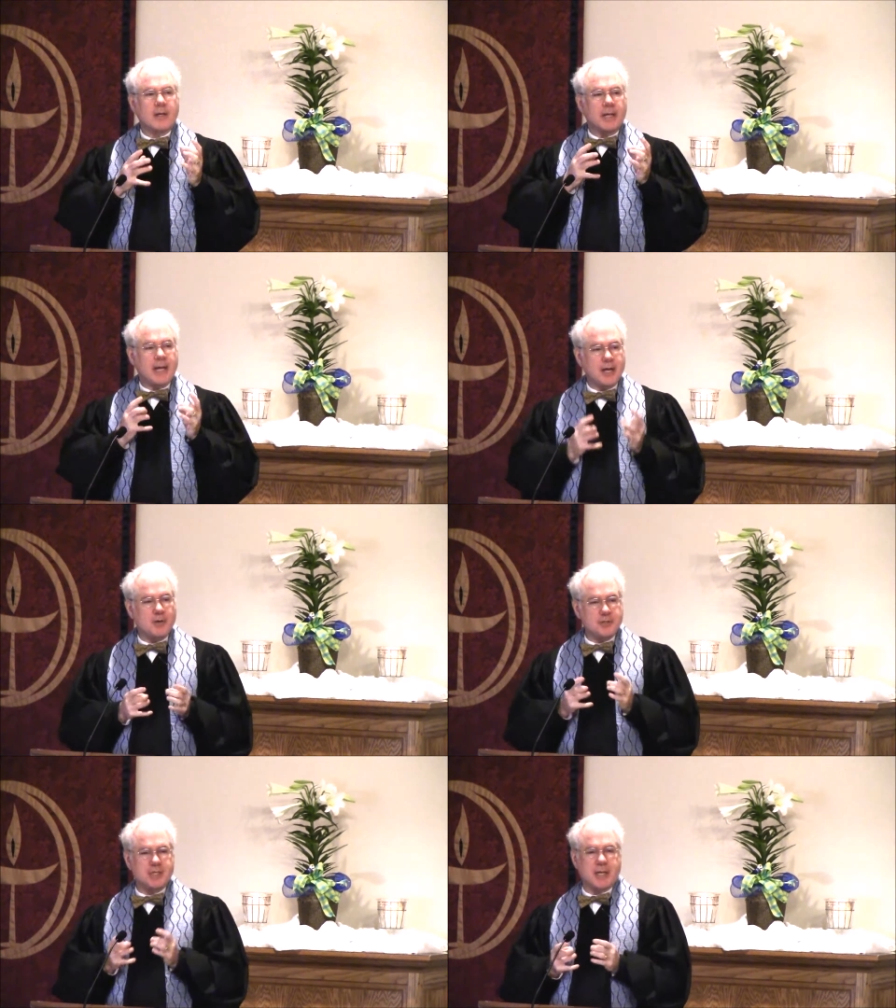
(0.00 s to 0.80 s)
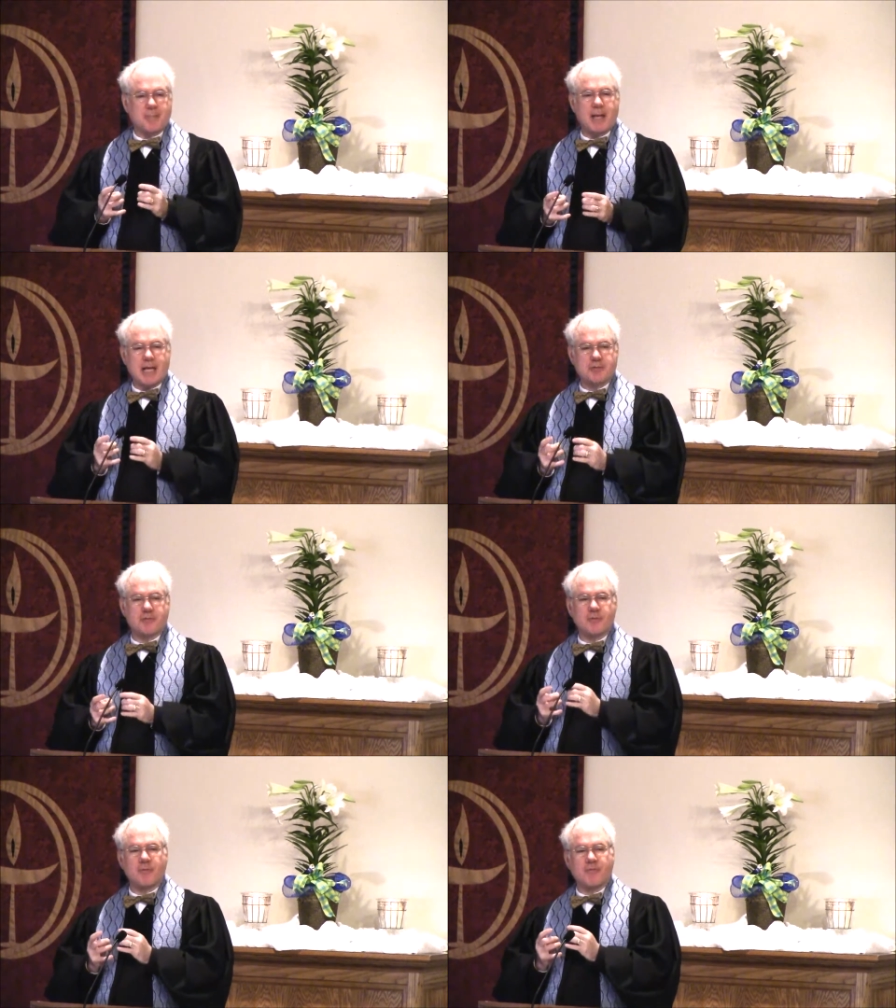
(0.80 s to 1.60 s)
hearsay passed
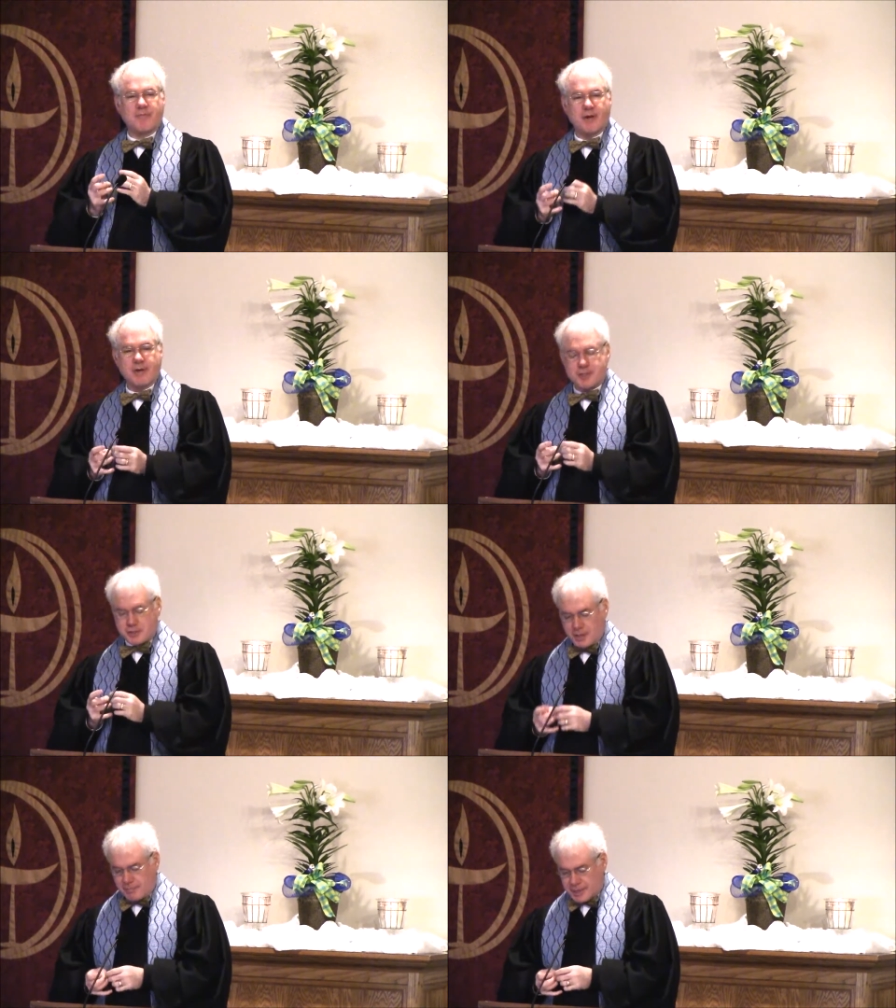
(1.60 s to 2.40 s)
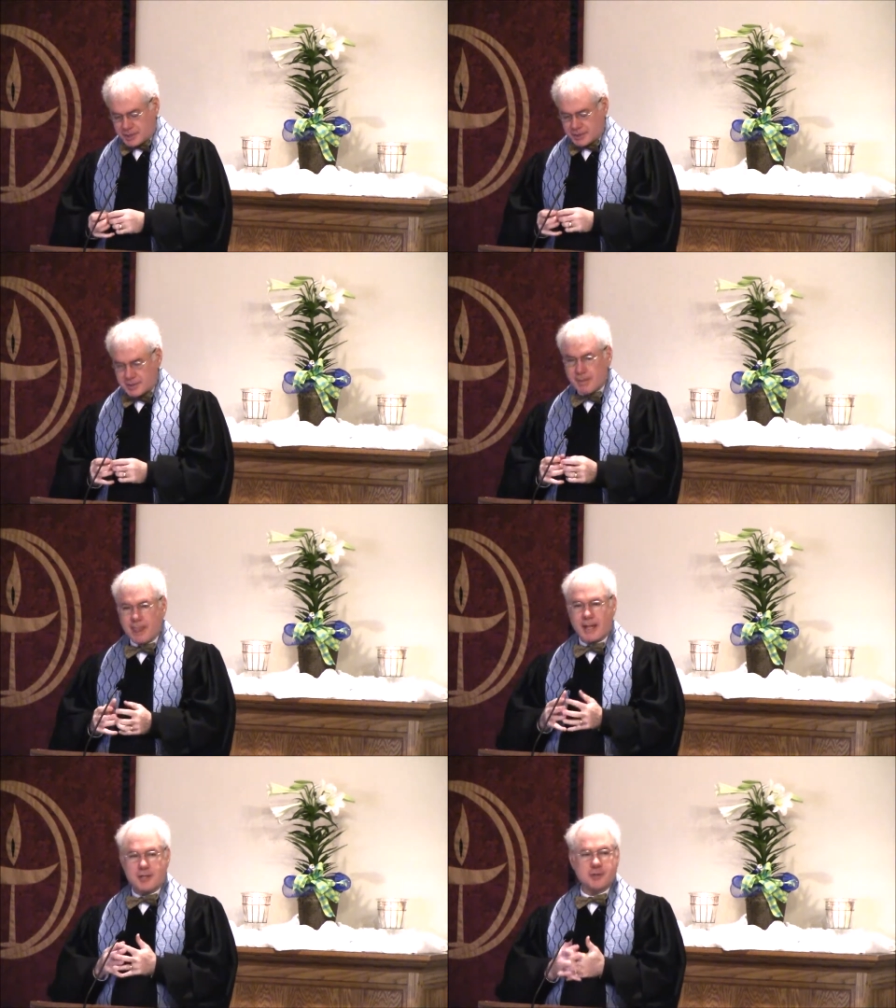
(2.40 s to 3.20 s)
through various generations
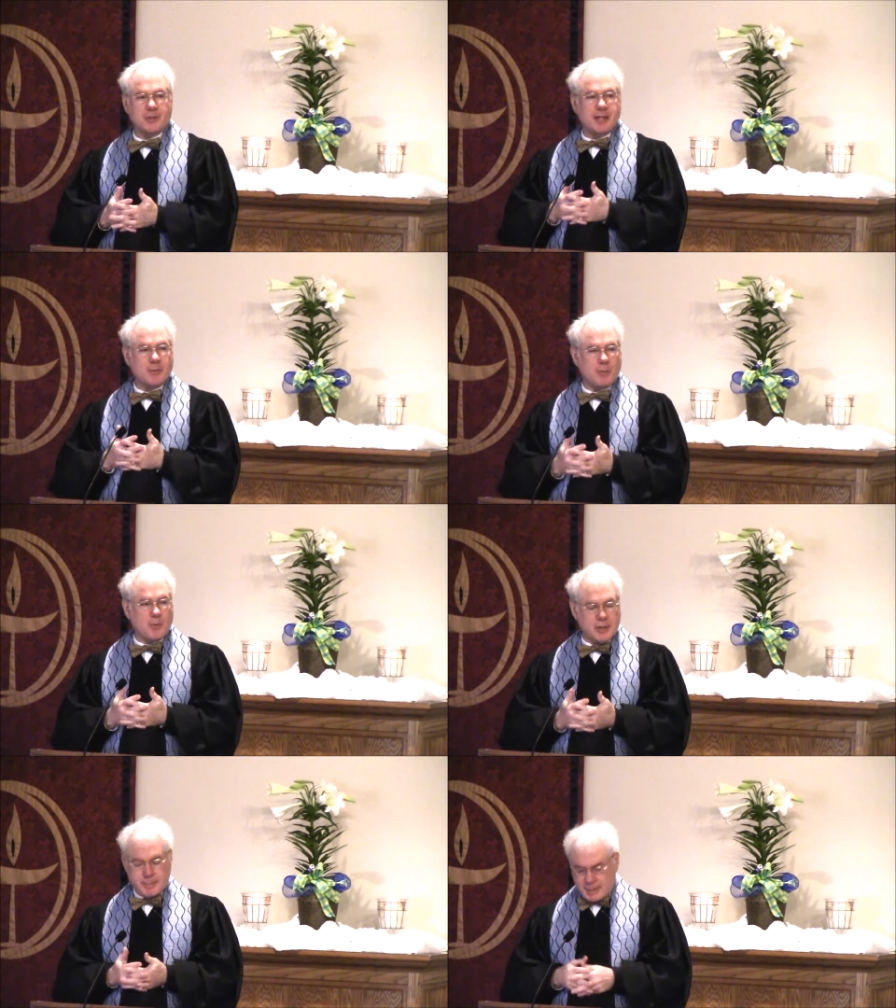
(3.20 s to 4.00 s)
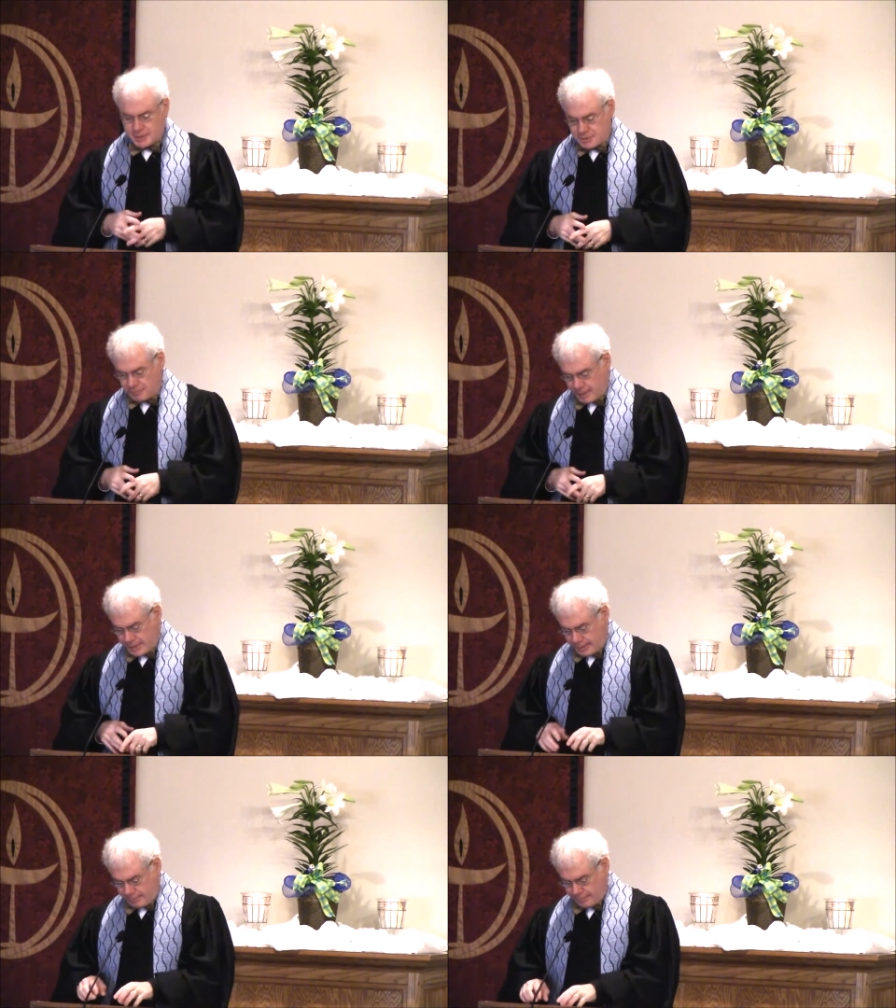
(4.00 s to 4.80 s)
until they were committed to writing.